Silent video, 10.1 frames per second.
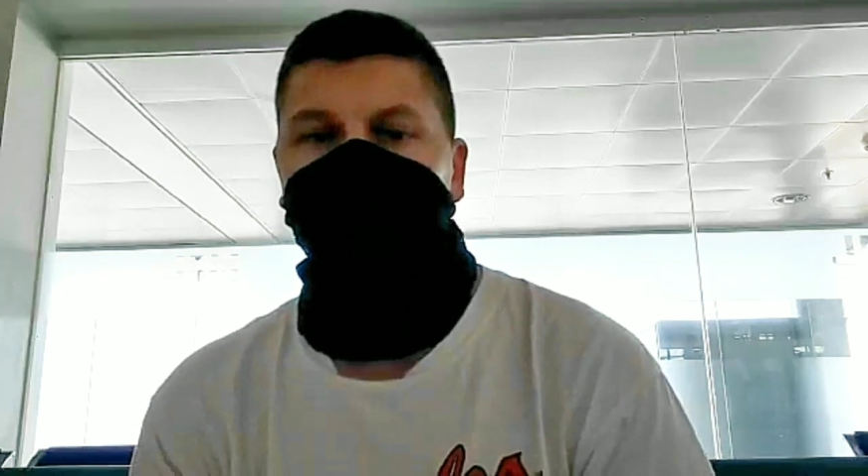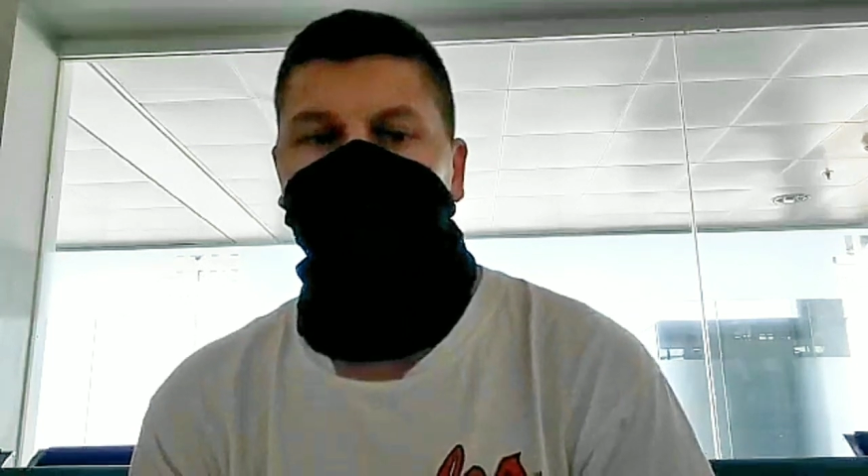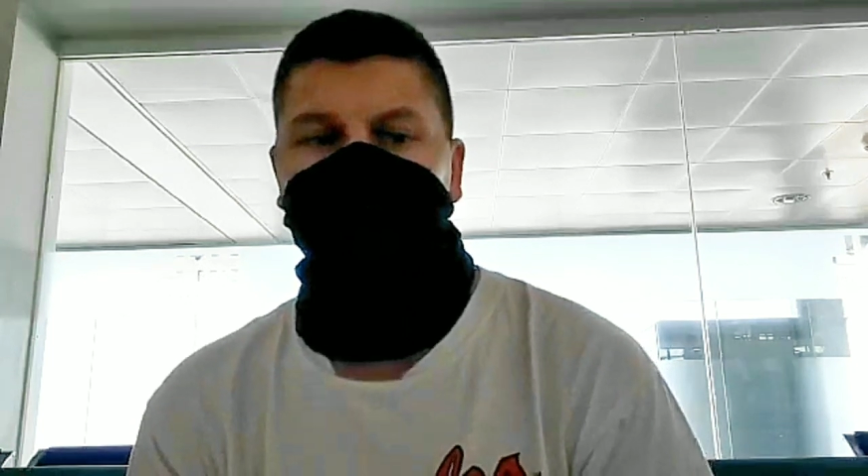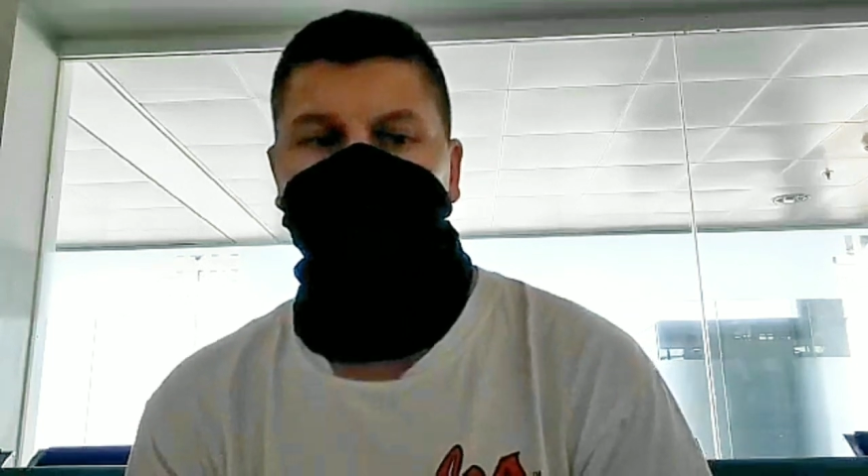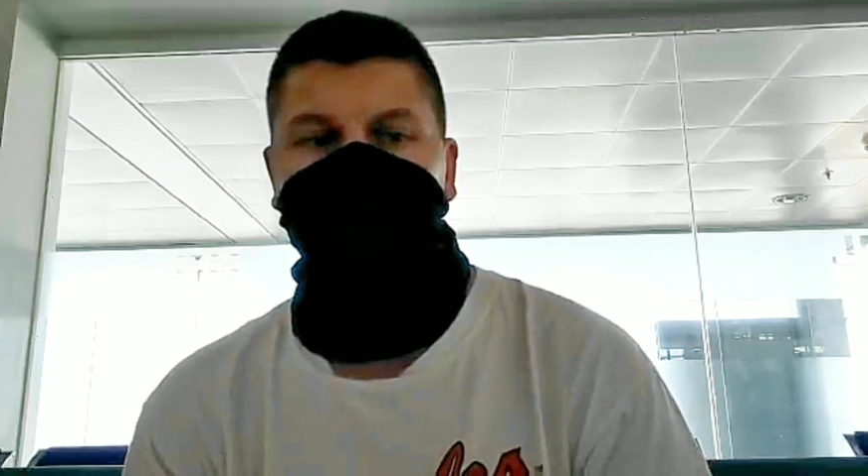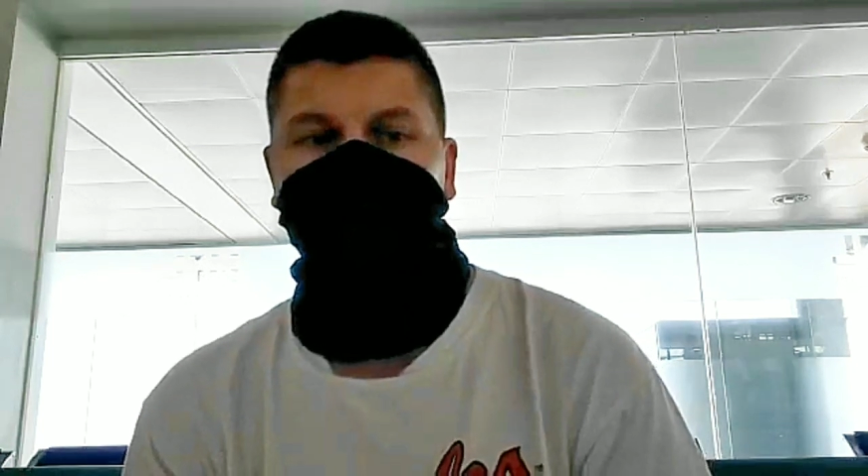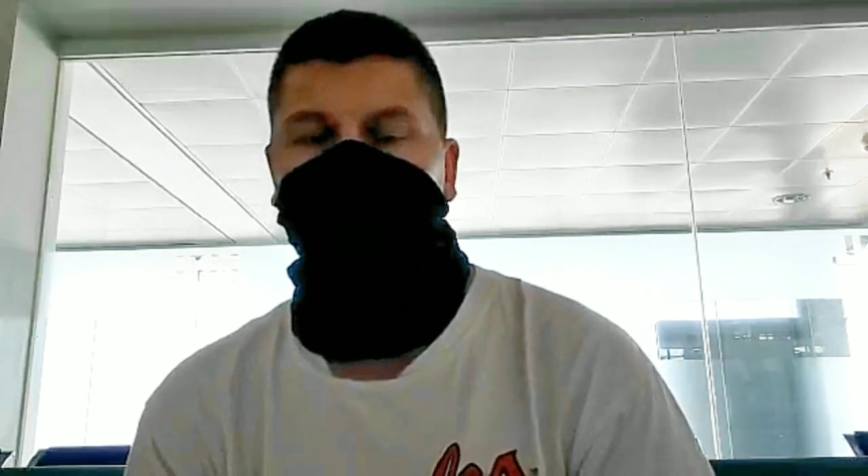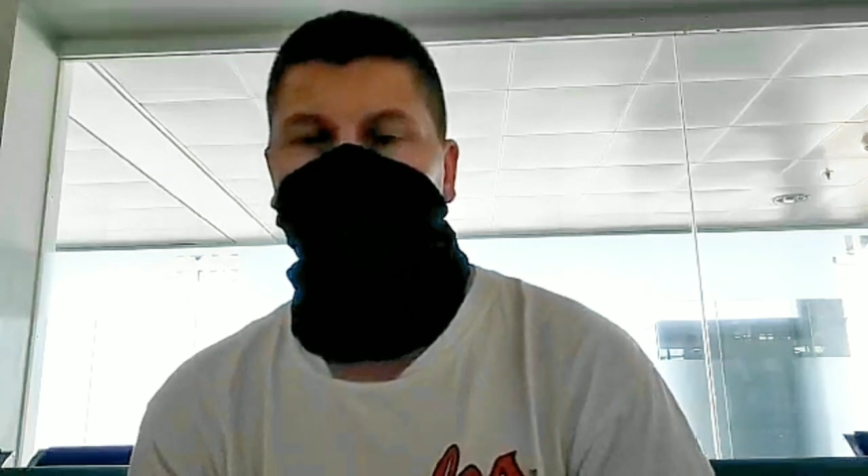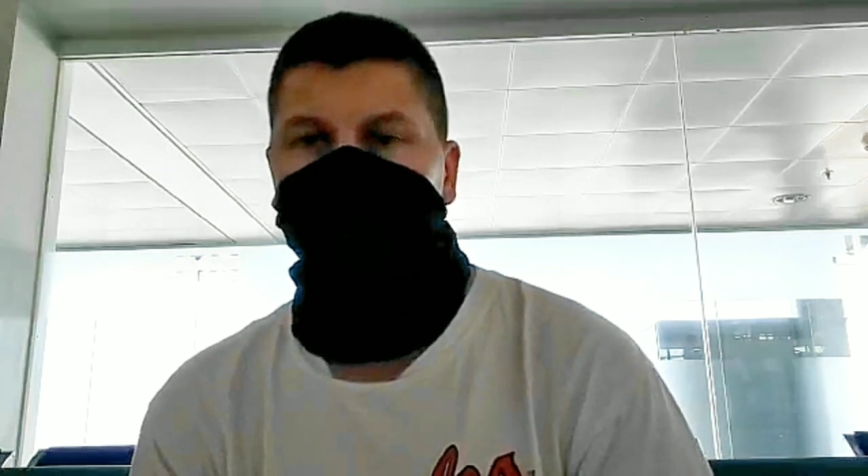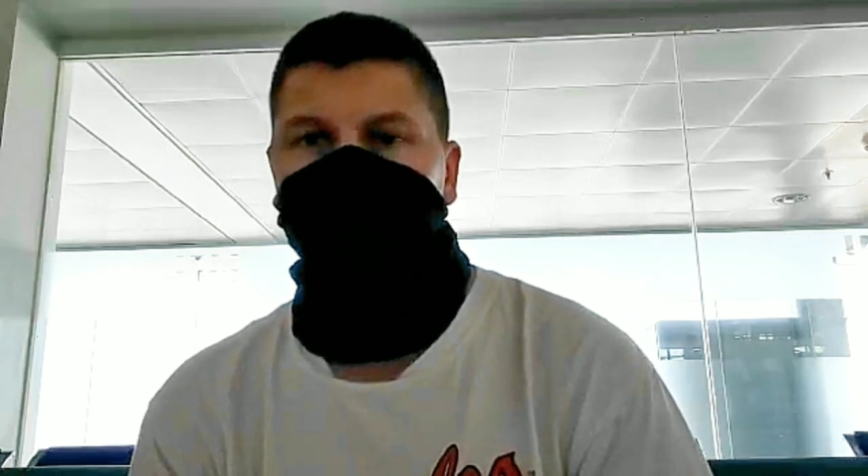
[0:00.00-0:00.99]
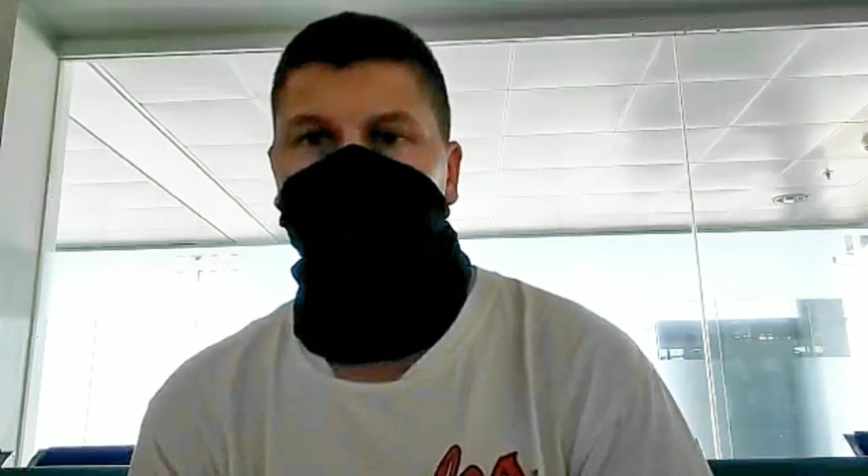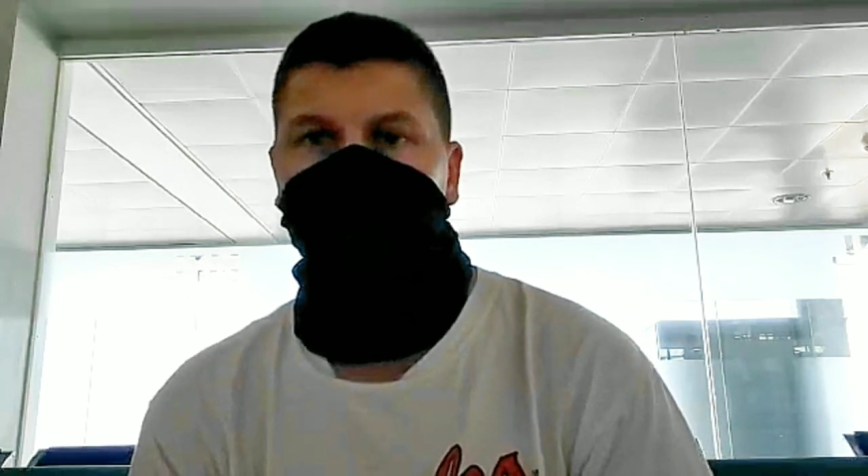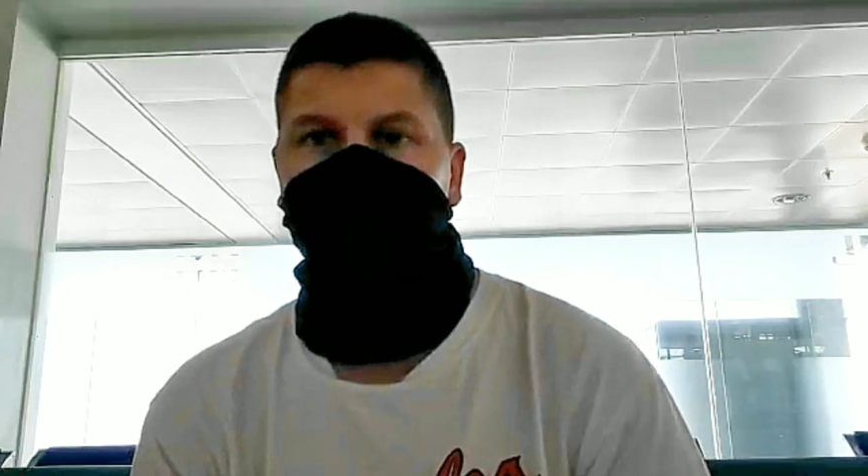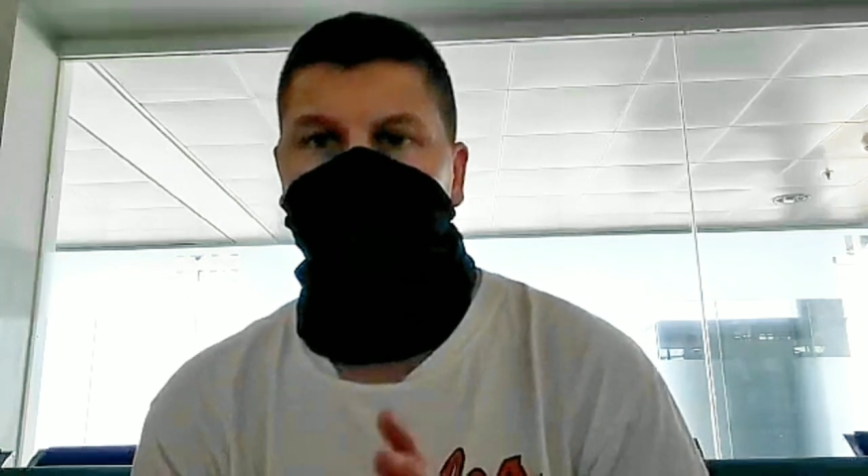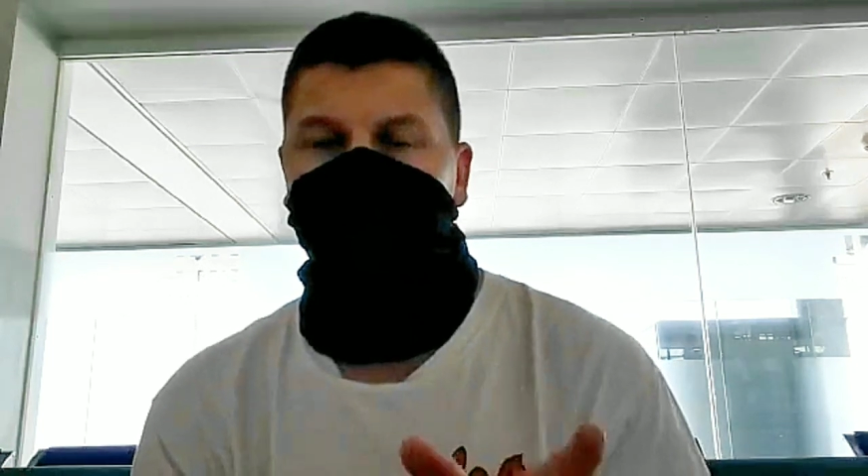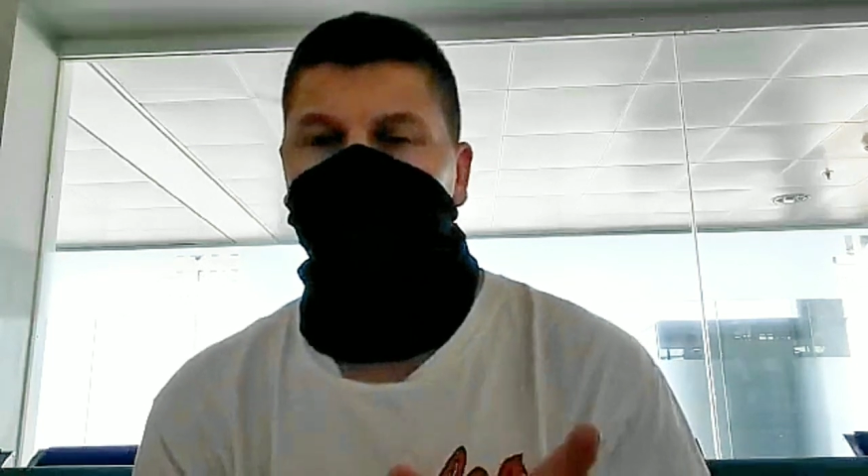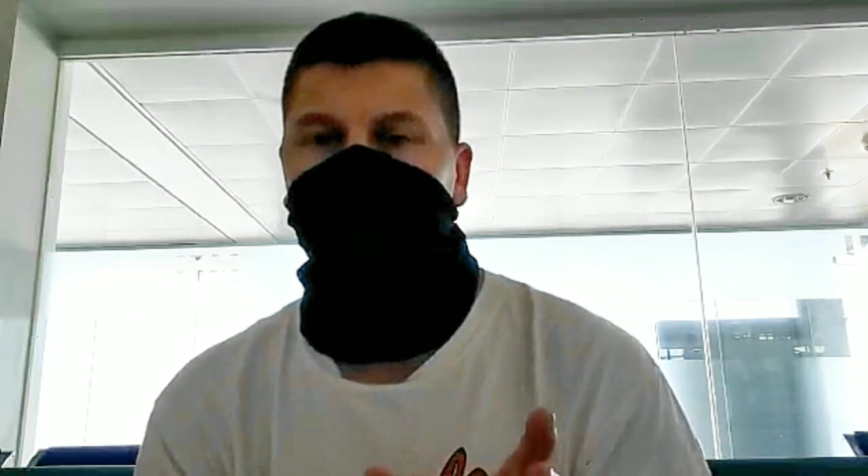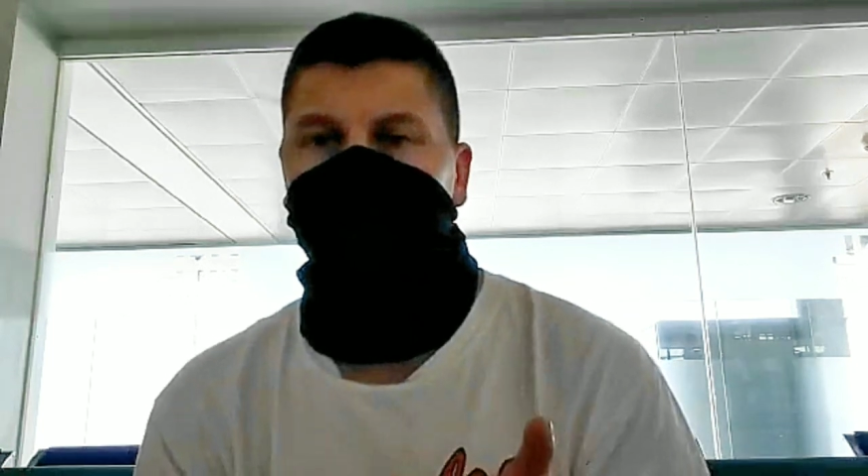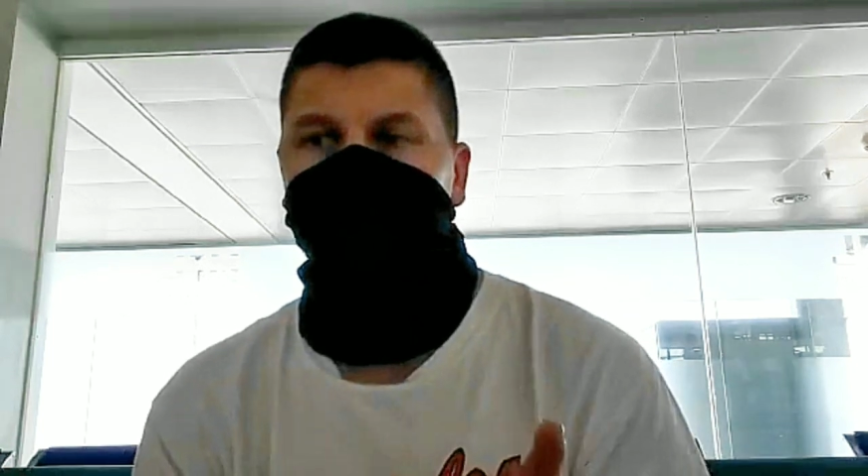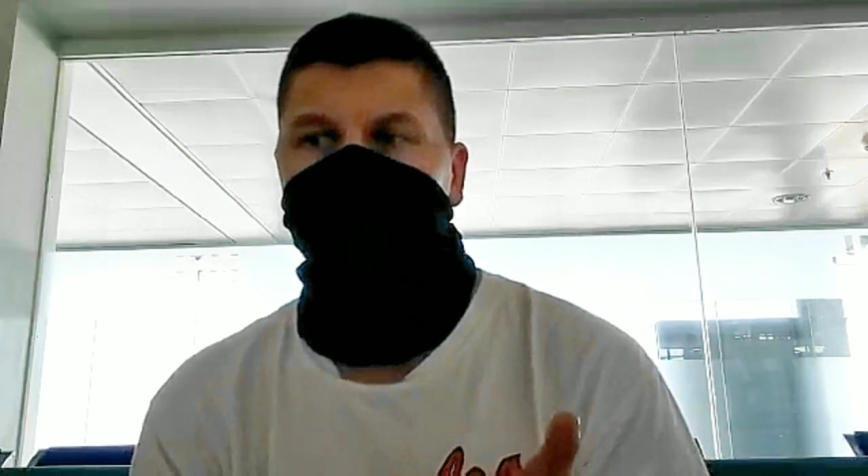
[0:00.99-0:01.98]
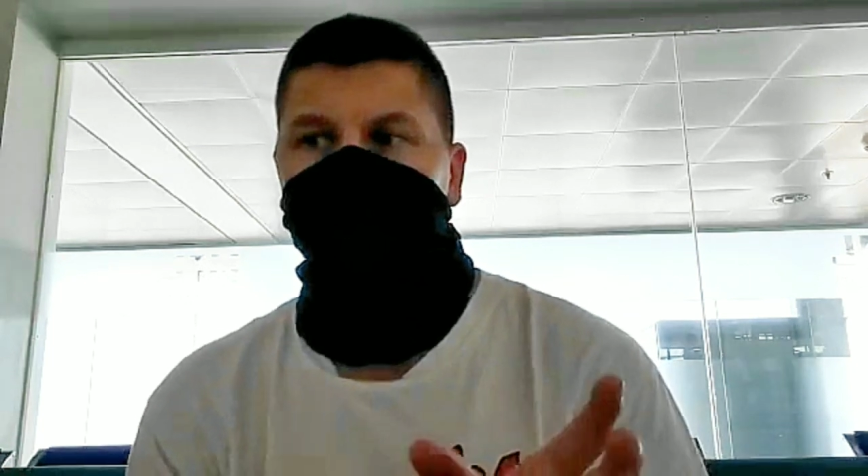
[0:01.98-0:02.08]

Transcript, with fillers: the first thing they're gonna ask you for right away